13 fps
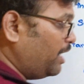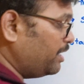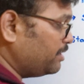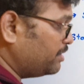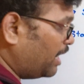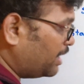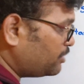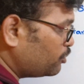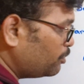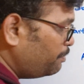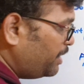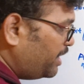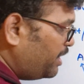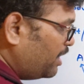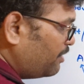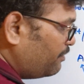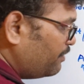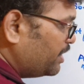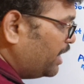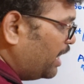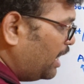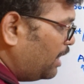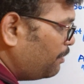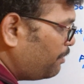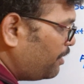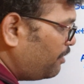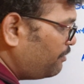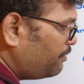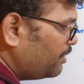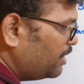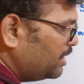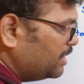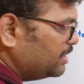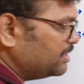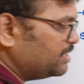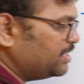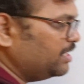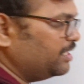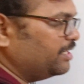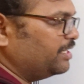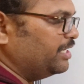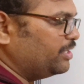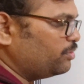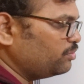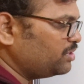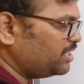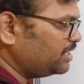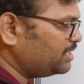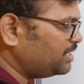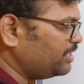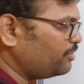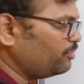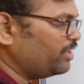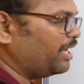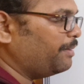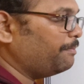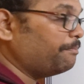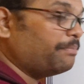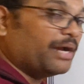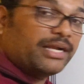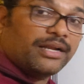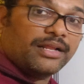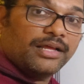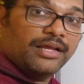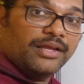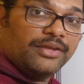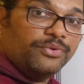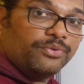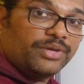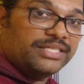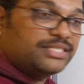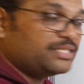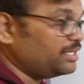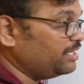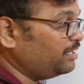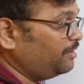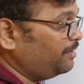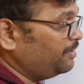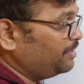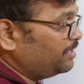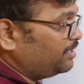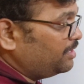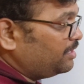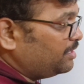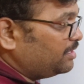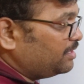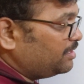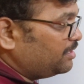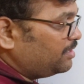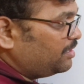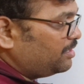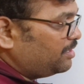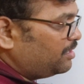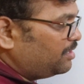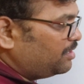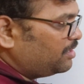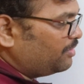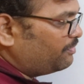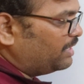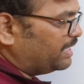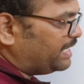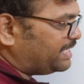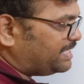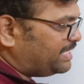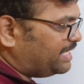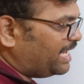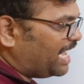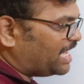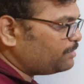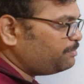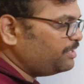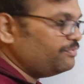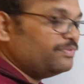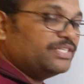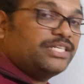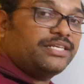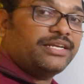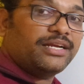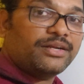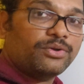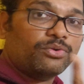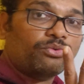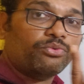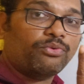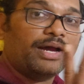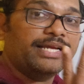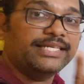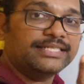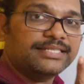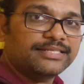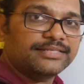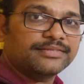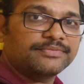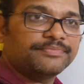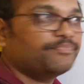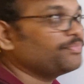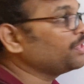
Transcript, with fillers: And that should be done with the help of C. E to C, C to A. But you can see the vertex C has been visited twice.